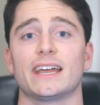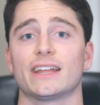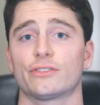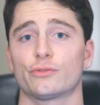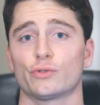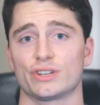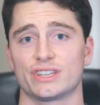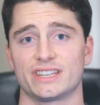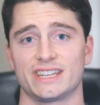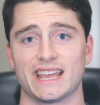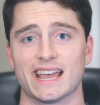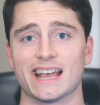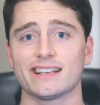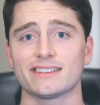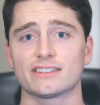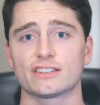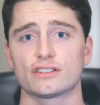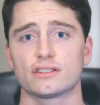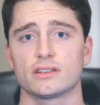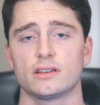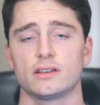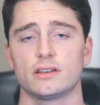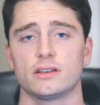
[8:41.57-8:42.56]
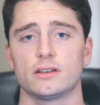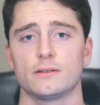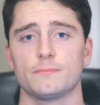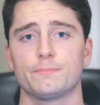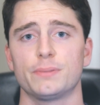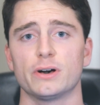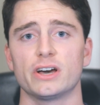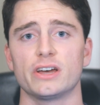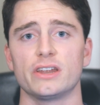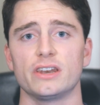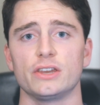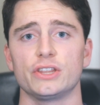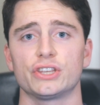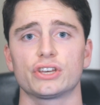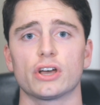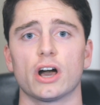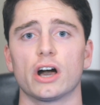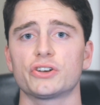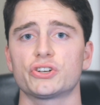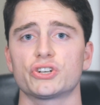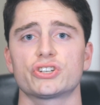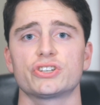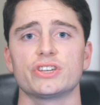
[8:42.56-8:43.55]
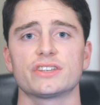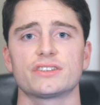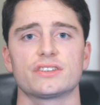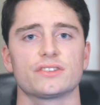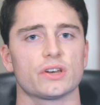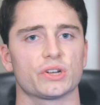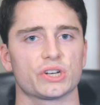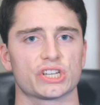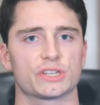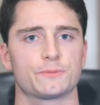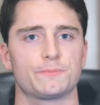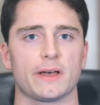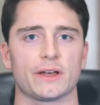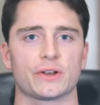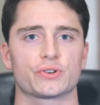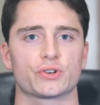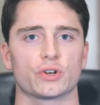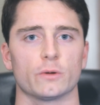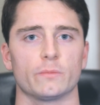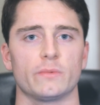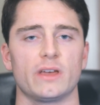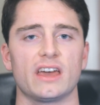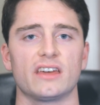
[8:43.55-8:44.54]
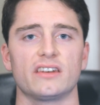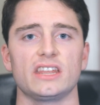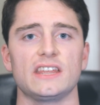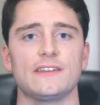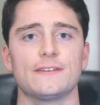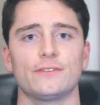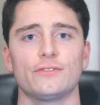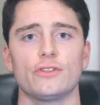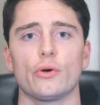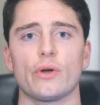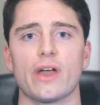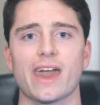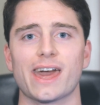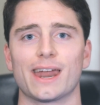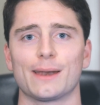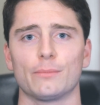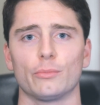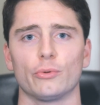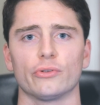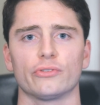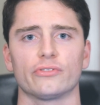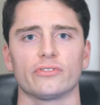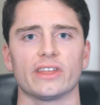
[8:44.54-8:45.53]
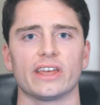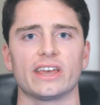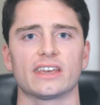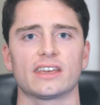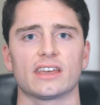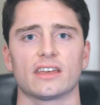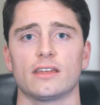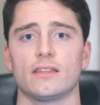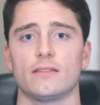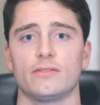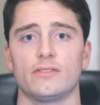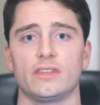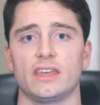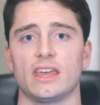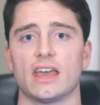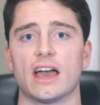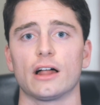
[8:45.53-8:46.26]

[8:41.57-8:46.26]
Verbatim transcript: answer is yes, but consciousness is on a spectrum, and even though animals like the